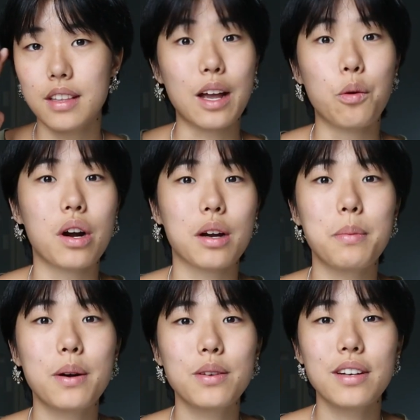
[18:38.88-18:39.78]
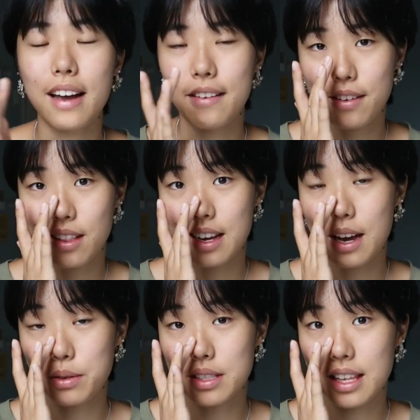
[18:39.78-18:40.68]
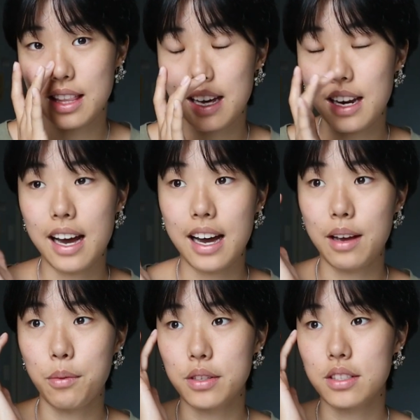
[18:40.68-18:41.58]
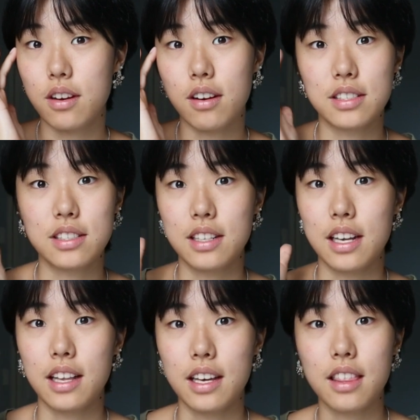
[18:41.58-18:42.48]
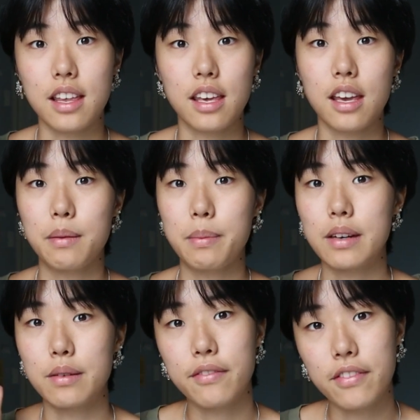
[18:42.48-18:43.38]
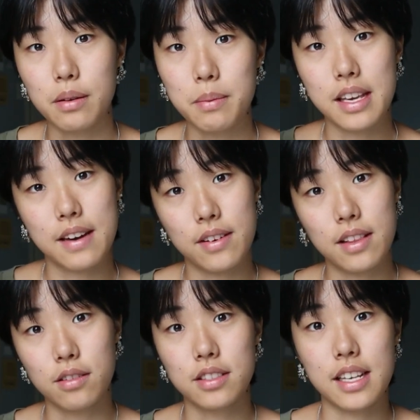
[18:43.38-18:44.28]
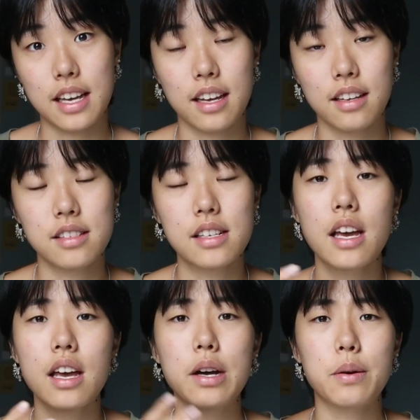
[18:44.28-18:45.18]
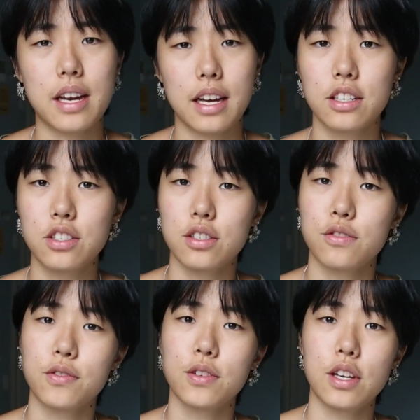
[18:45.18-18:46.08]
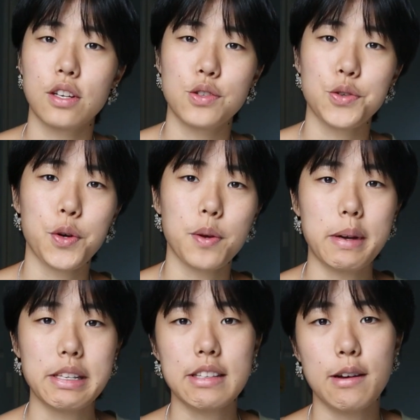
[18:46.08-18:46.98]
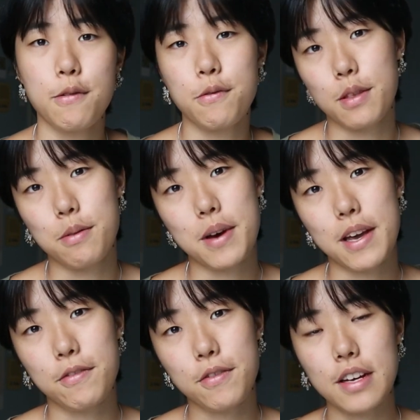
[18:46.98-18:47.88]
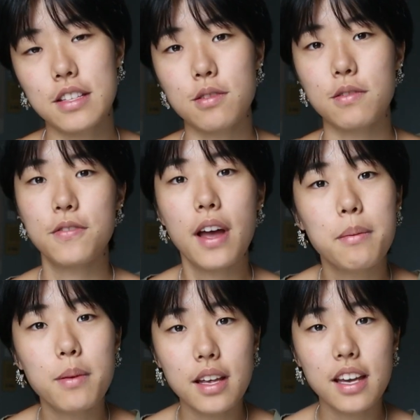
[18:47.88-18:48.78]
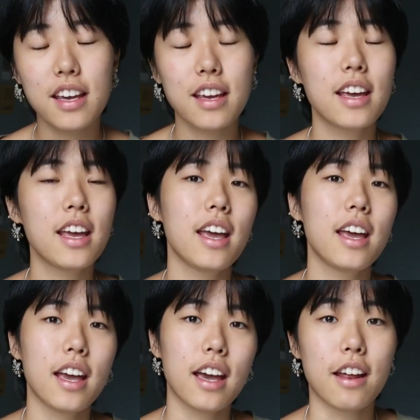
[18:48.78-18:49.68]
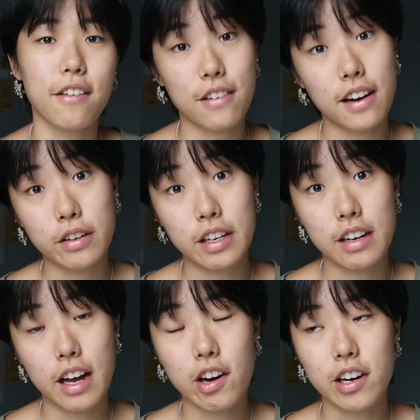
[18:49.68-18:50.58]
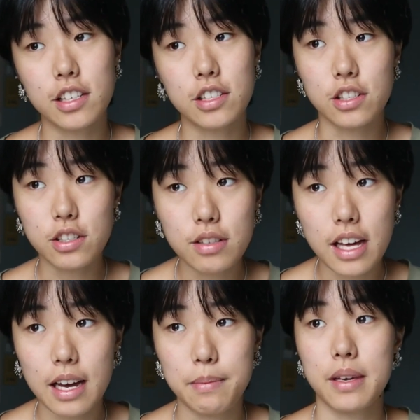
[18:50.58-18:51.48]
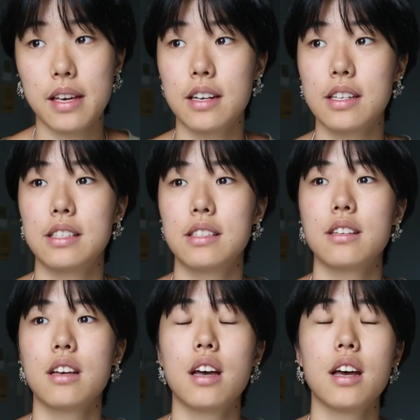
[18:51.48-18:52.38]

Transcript: like work mode. I feel like I was like that. I was constantly like thinking about filming every little second when I could just fully enjoy myself with my friends or family. And I found it harder to do that because